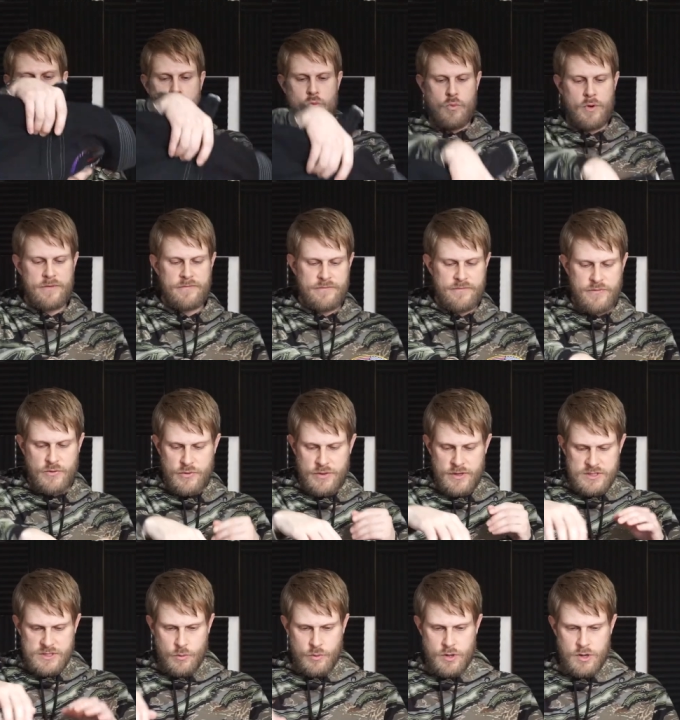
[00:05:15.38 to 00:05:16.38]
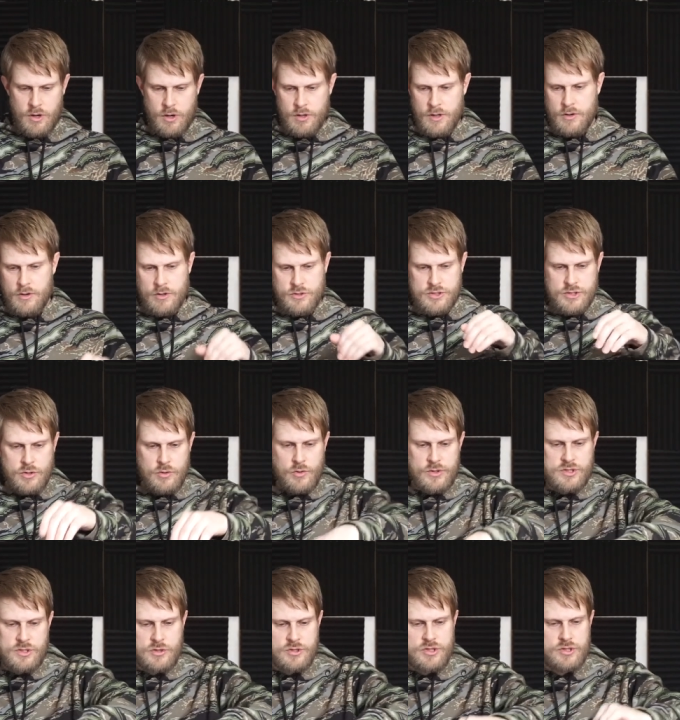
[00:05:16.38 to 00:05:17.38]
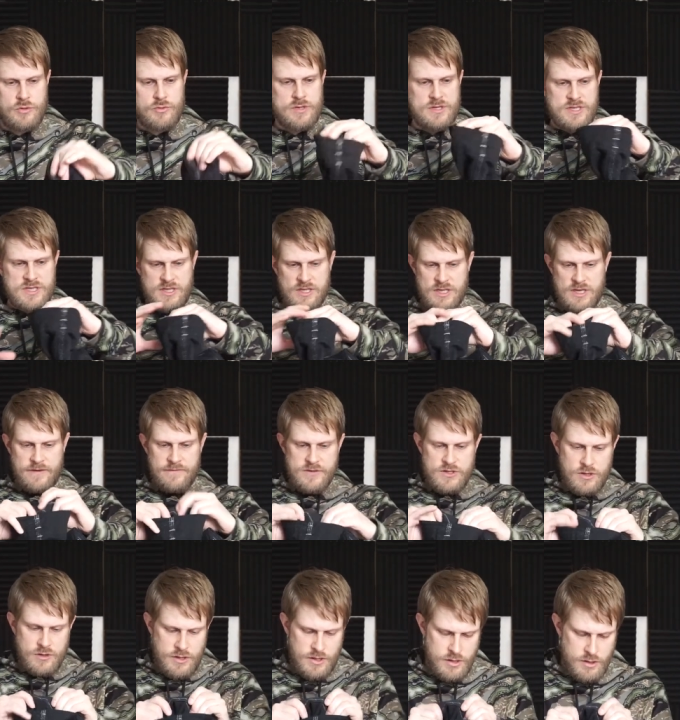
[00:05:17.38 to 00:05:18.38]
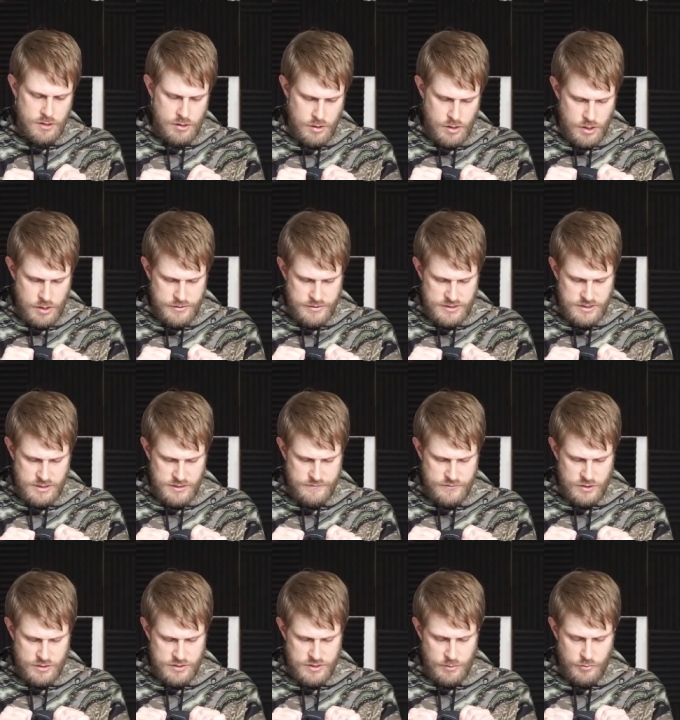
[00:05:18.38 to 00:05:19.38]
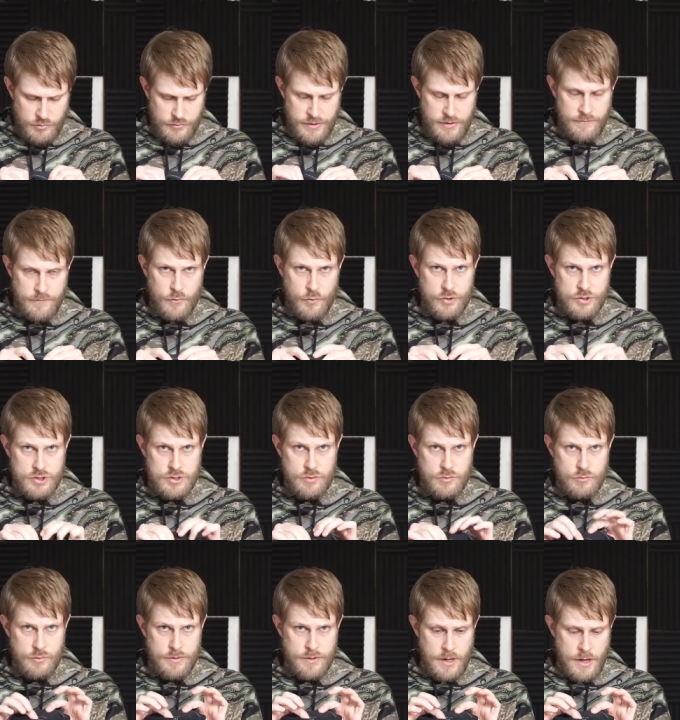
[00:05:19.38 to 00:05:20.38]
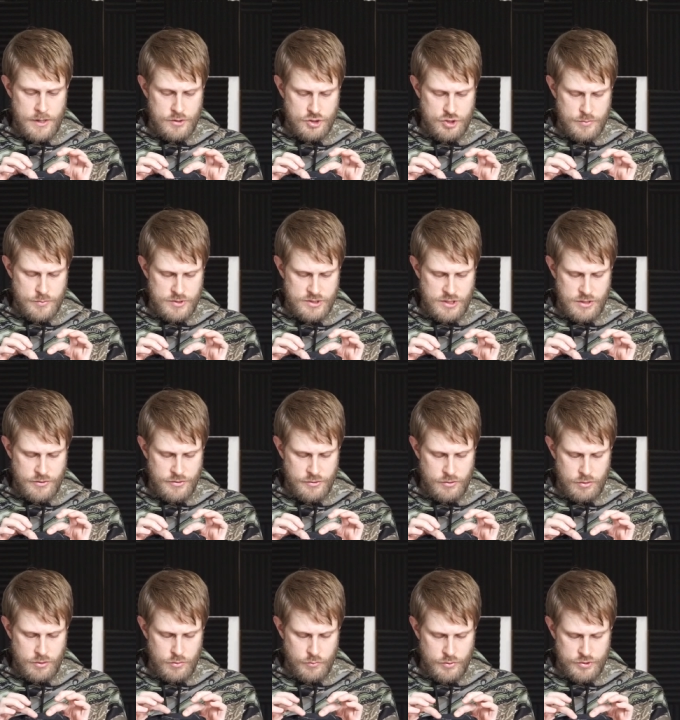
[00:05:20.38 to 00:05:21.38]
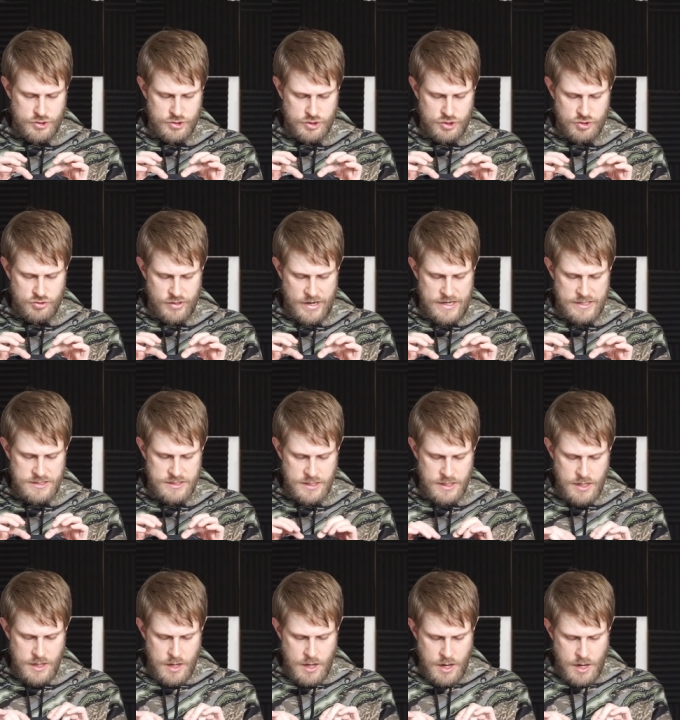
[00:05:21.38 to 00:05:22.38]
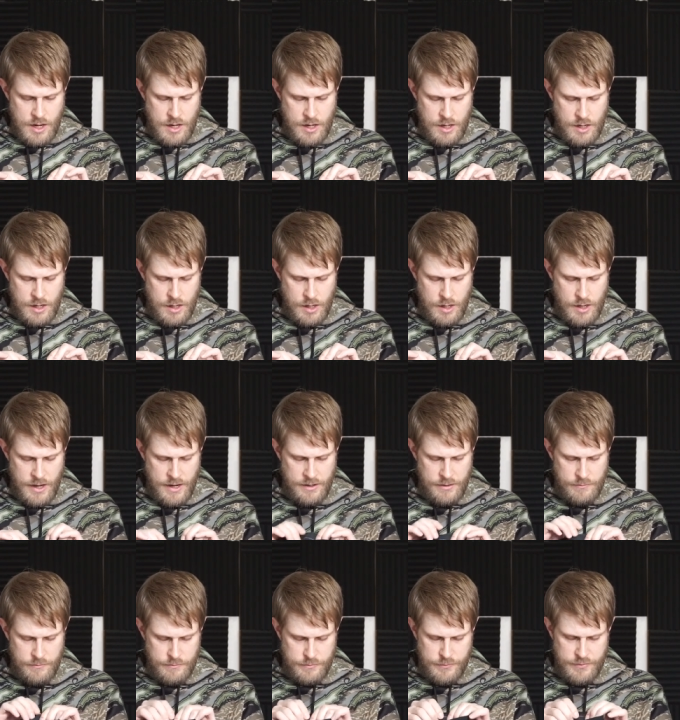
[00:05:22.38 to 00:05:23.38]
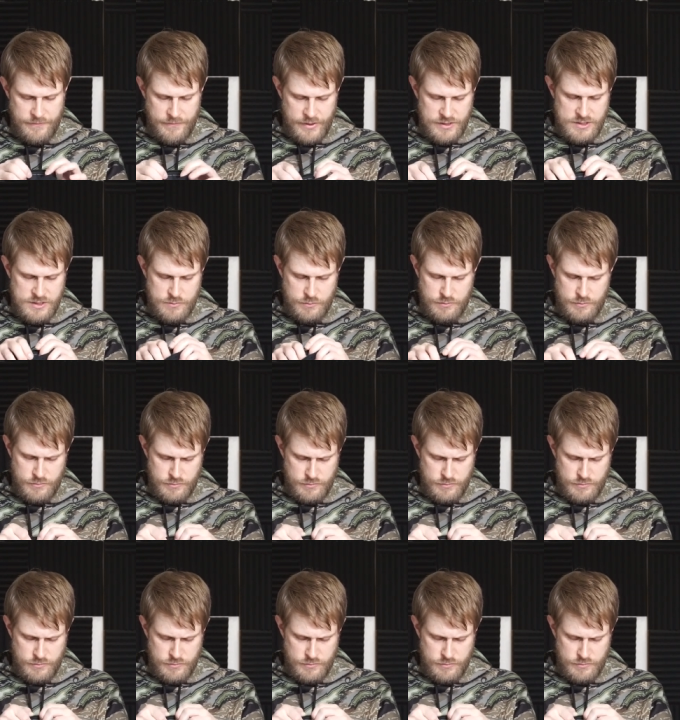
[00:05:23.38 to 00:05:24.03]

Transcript: one few things I want to call out also is also the sleeves on here. Uh, the sleeves are double reinforced with extra material, which is great uh, and prevents